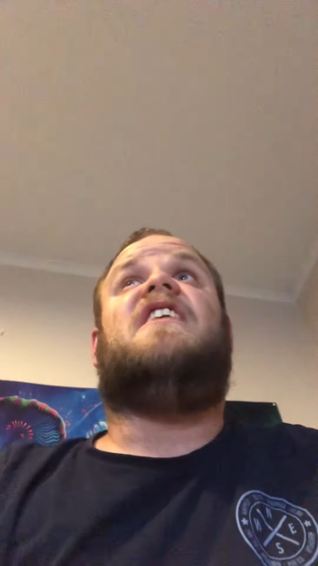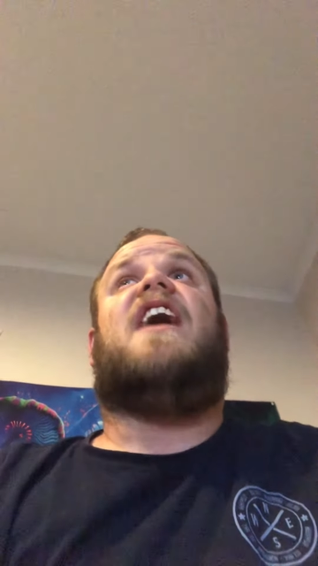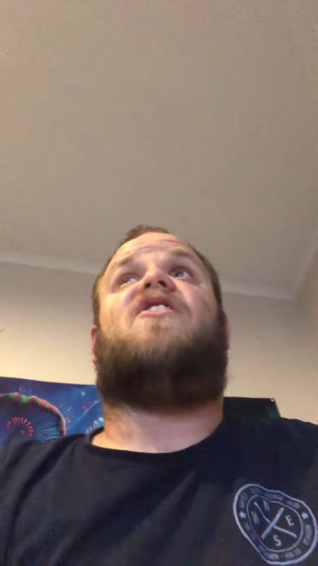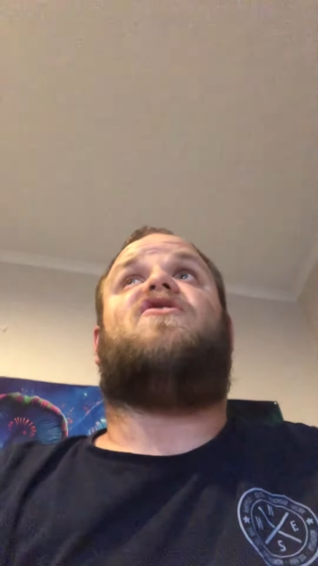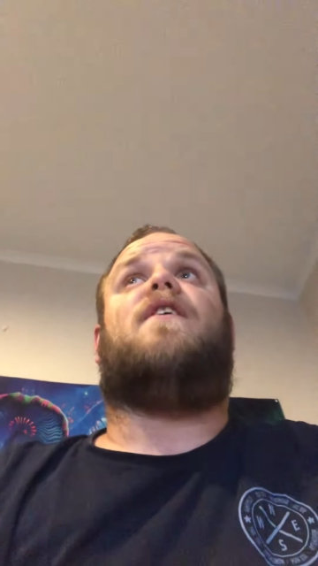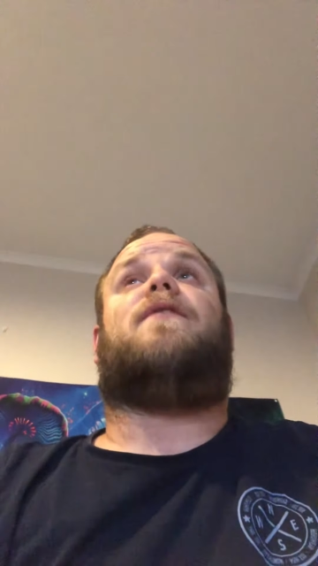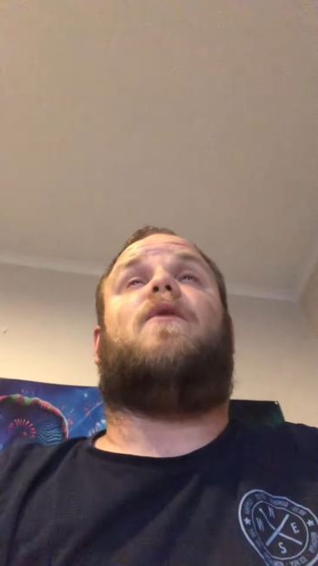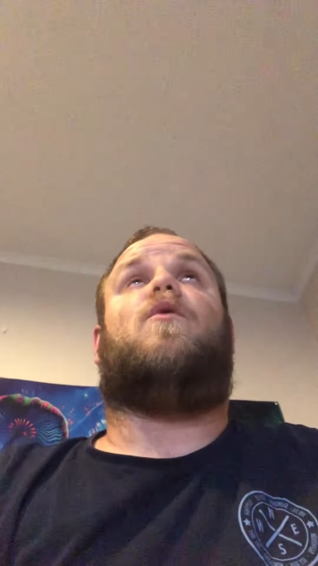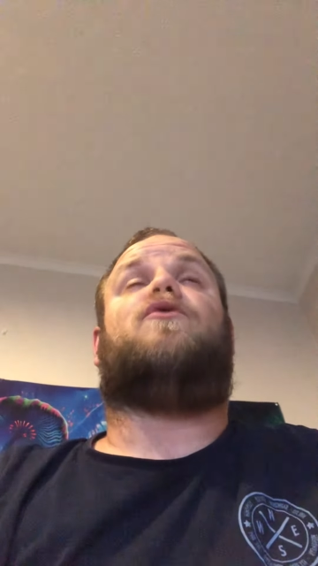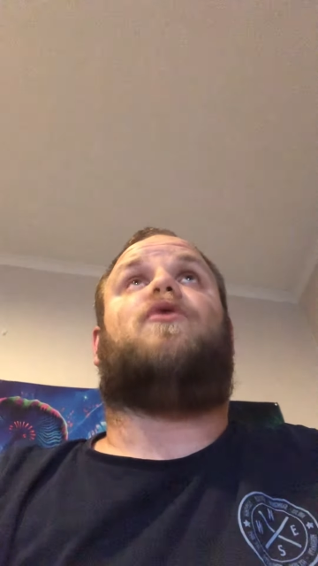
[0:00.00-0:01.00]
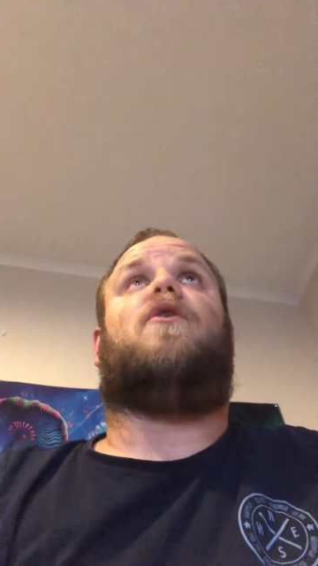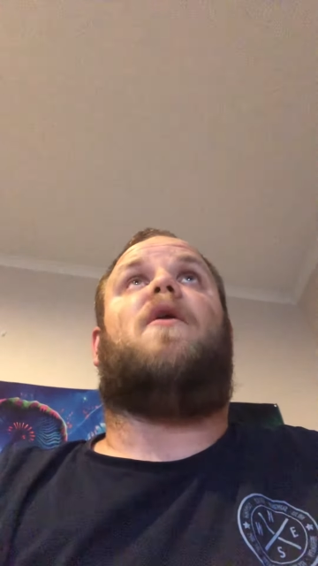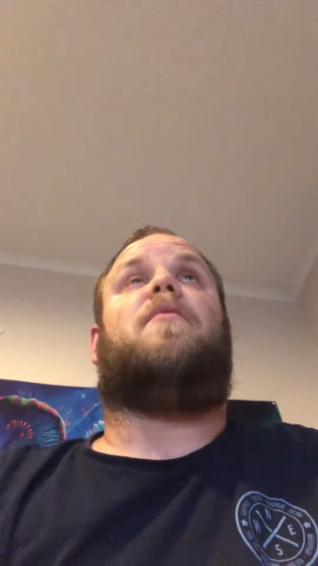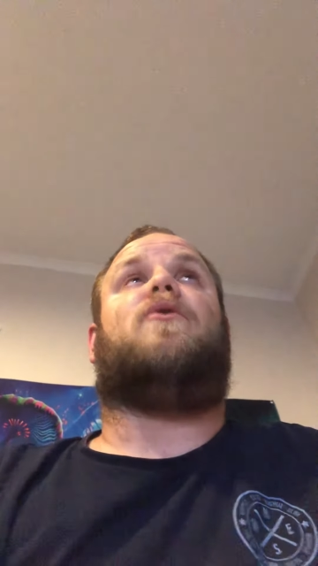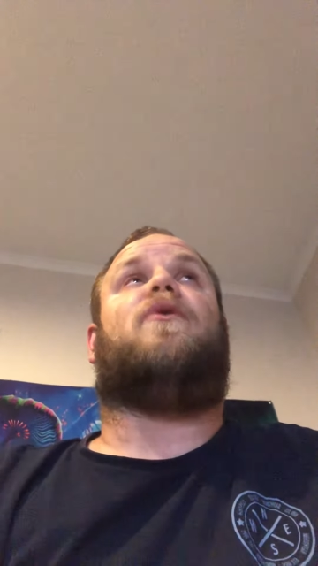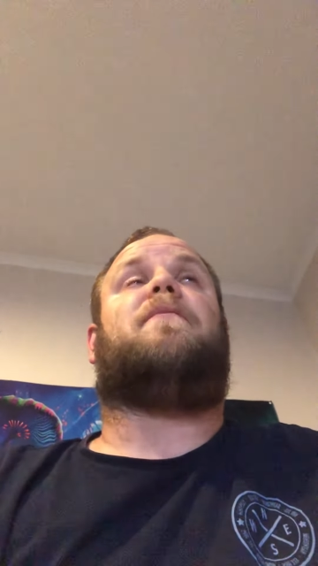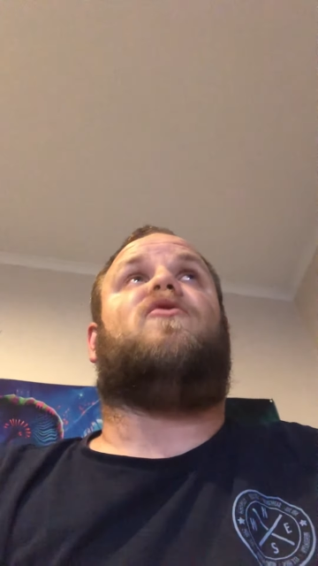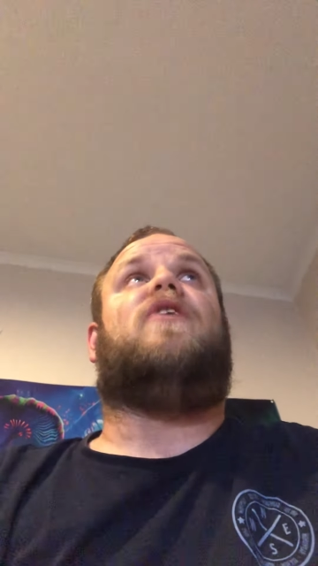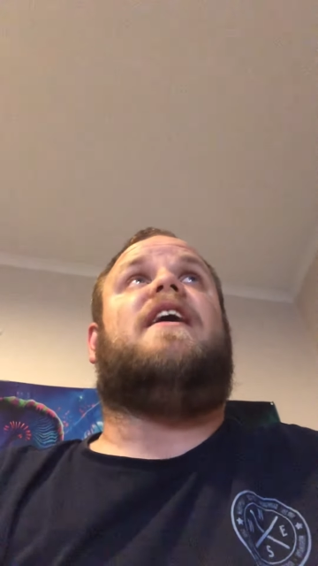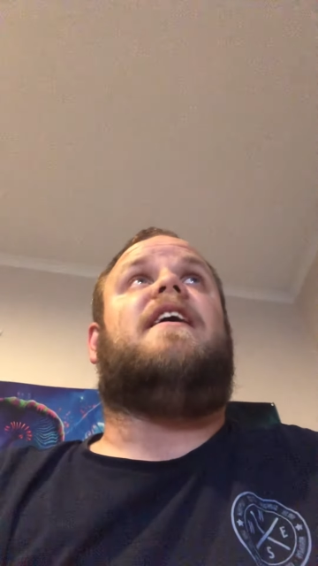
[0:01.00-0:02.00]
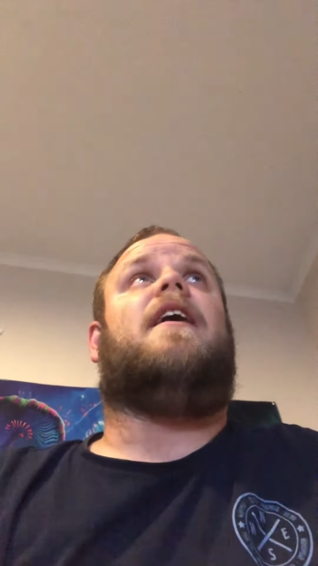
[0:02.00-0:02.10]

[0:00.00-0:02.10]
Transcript: I don't know if I want to upload them today,